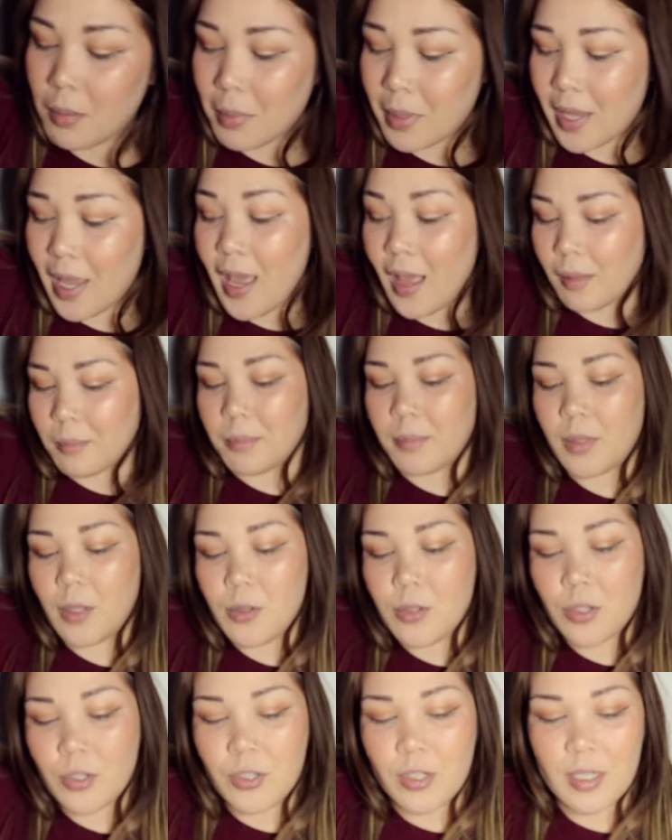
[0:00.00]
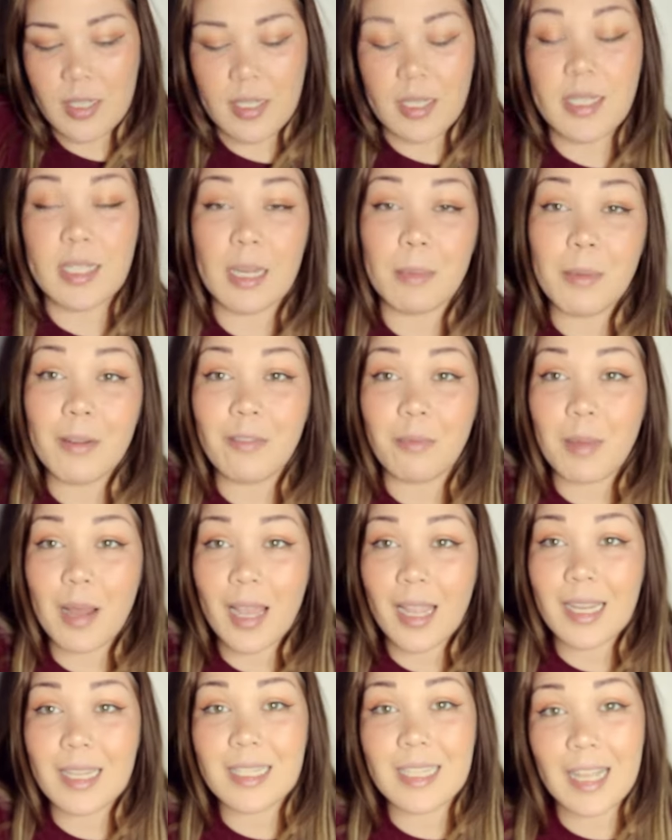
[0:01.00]
But yeah, those are just some of
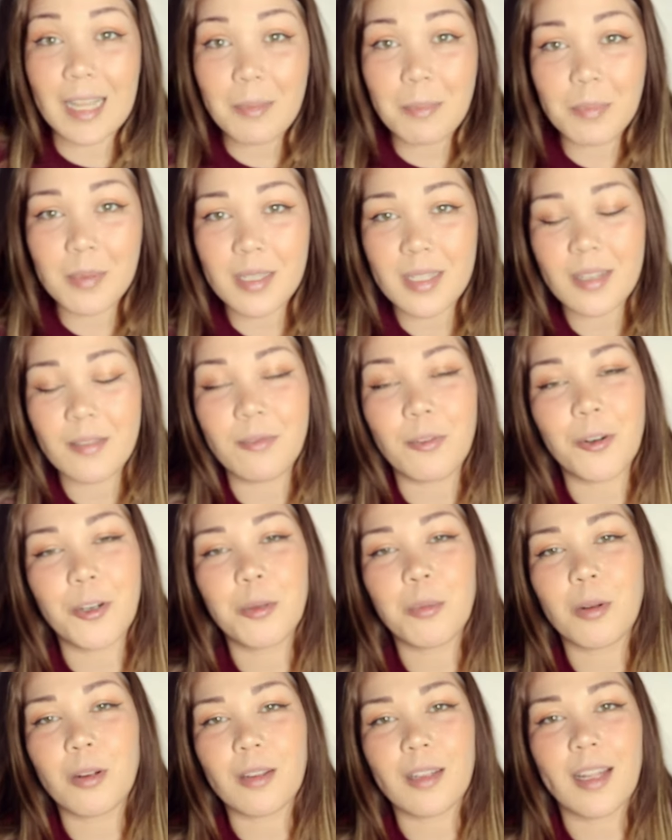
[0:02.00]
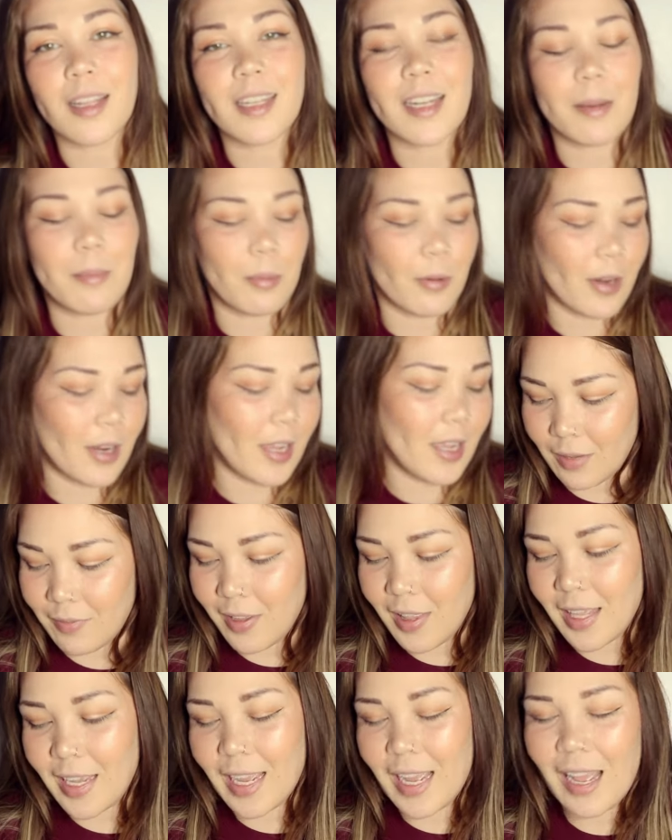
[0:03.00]
my tips for newborn cloth diapering. I
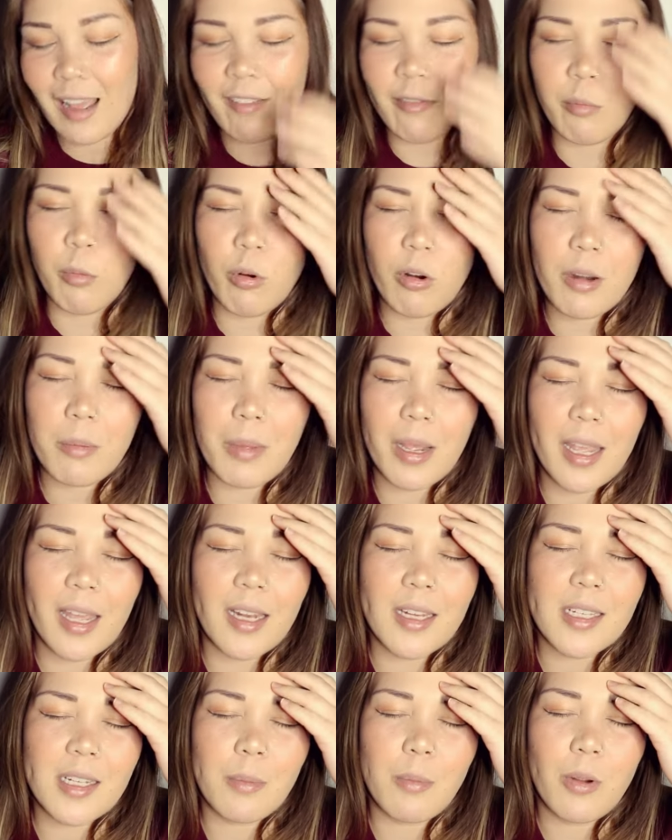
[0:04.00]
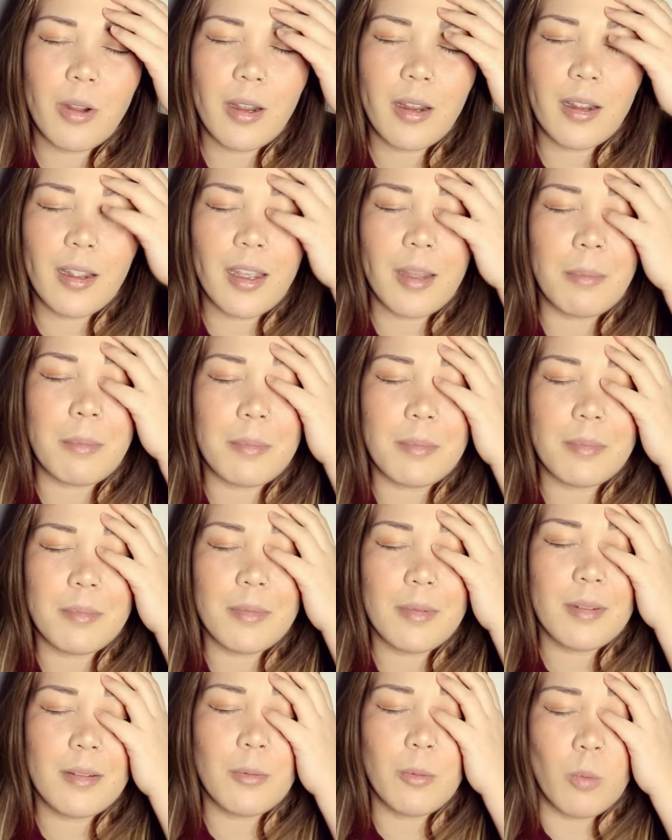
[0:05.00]
feel like I have more in my head somewhere, and
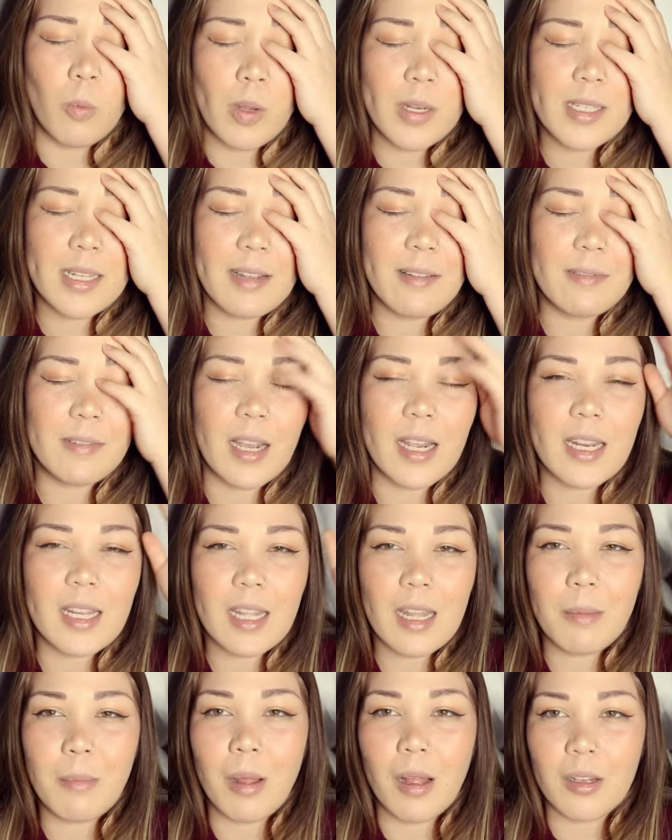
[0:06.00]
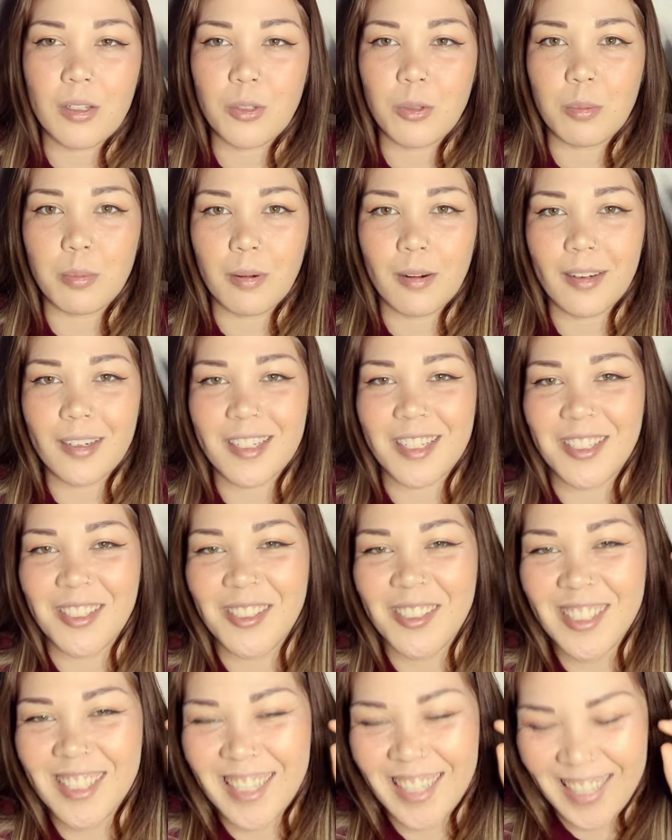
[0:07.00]
once I find them, I'll do a part two.